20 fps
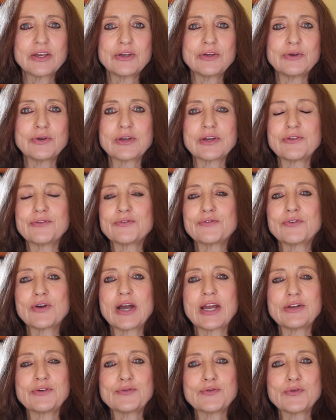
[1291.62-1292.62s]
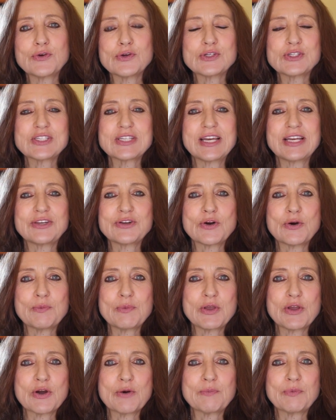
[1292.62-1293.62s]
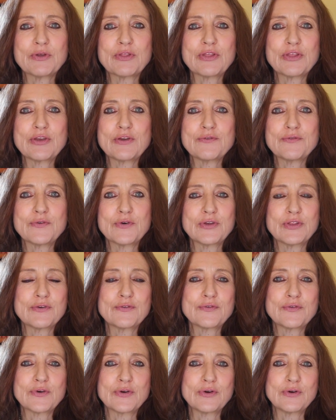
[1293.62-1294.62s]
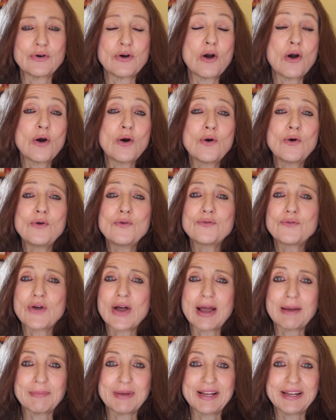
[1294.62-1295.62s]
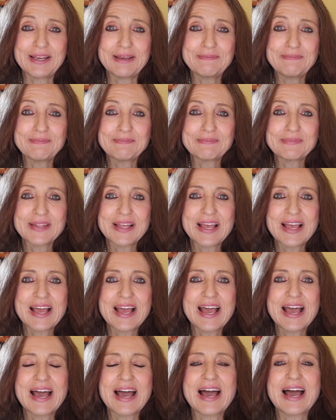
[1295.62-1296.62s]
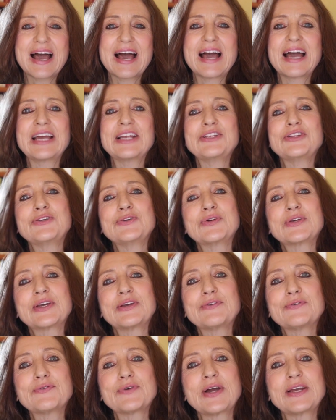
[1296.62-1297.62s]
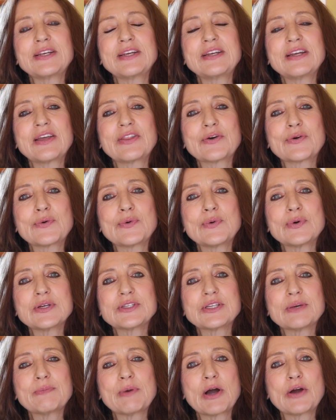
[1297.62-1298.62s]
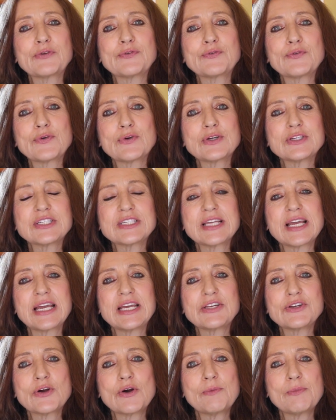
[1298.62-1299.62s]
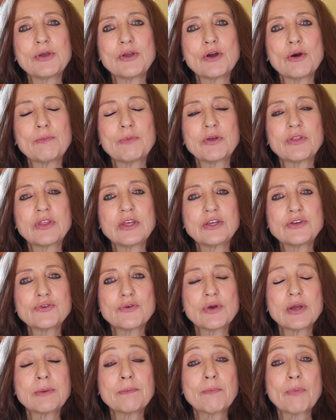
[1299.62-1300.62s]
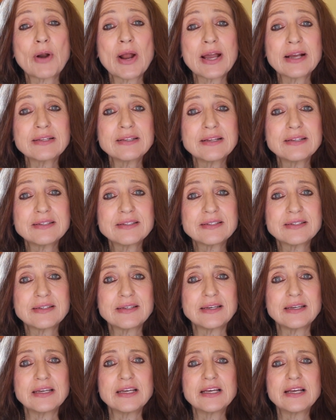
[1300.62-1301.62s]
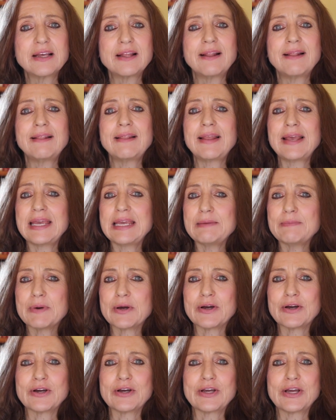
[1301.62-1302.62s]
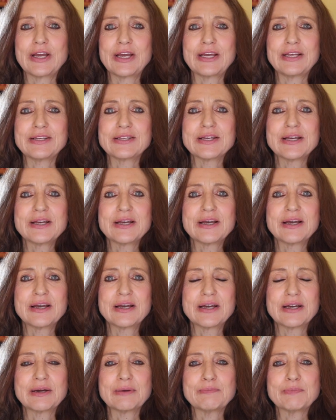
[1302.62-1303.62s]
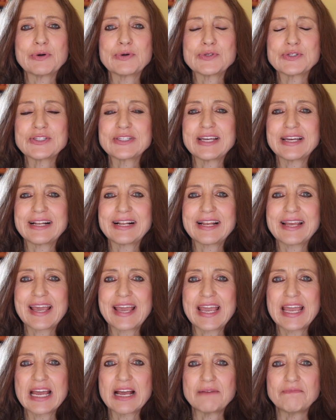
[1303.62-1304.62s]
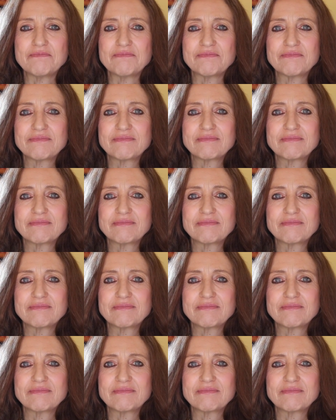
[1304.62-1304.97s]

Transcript: You can find first aid homeopathy for the whole family, and you can find another course about first aid homeopathy during pregnancy, labor, and postnatal care.